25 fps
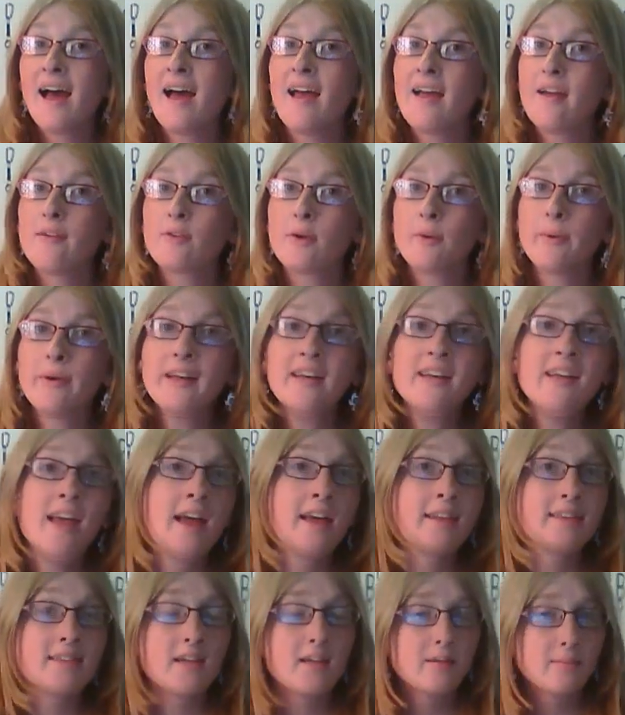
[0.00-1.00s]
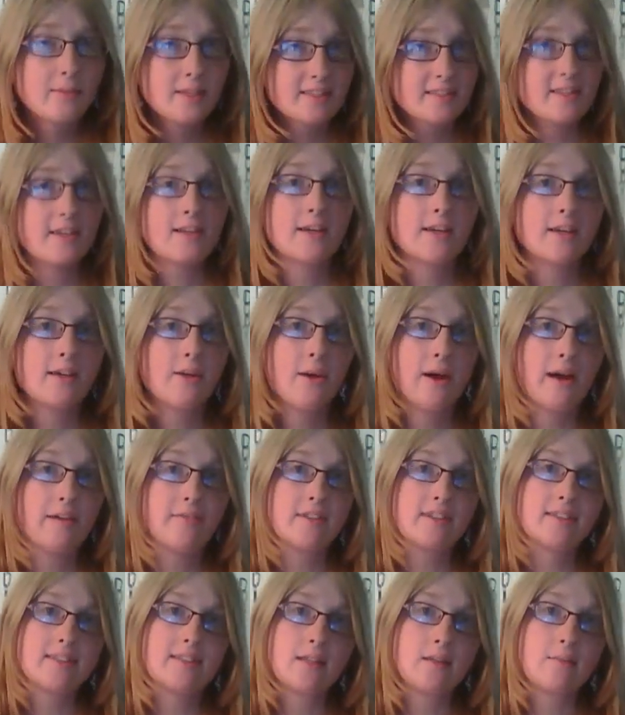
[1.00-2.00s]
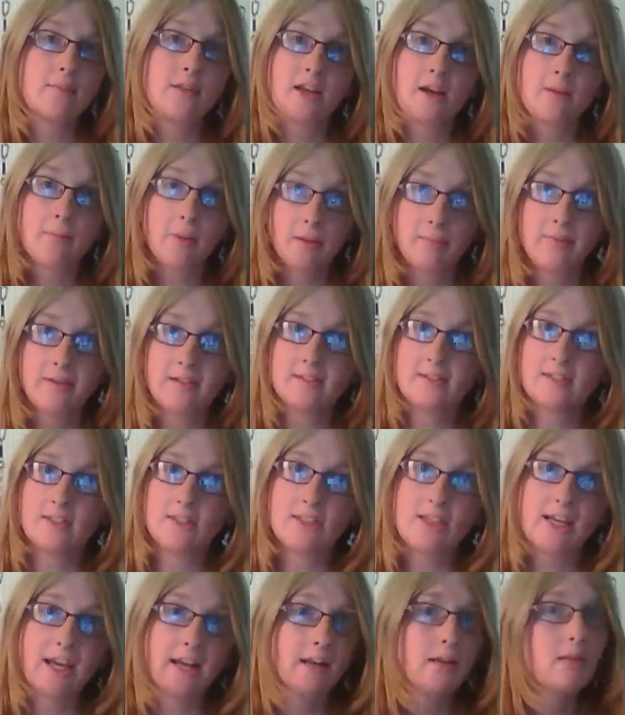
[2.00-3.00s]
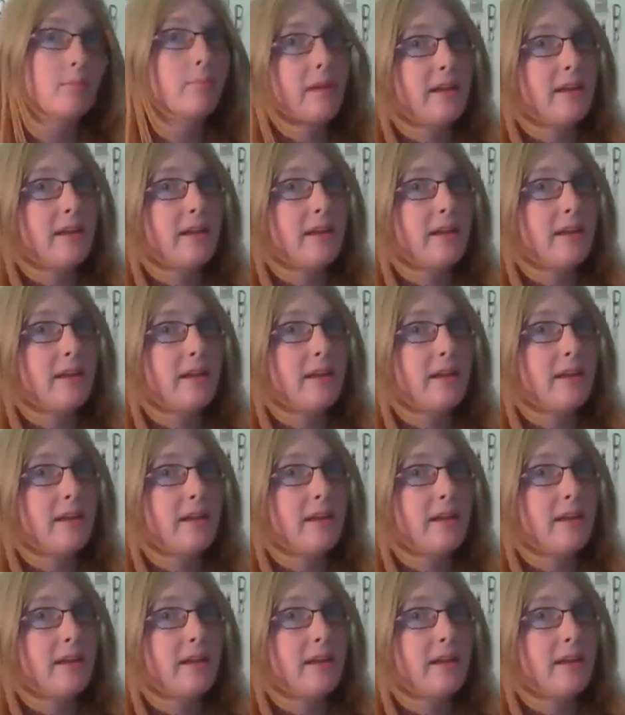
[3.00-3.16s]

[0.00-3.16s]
Hi everyone! Terribly sorry you haven't seen me on my personal channel,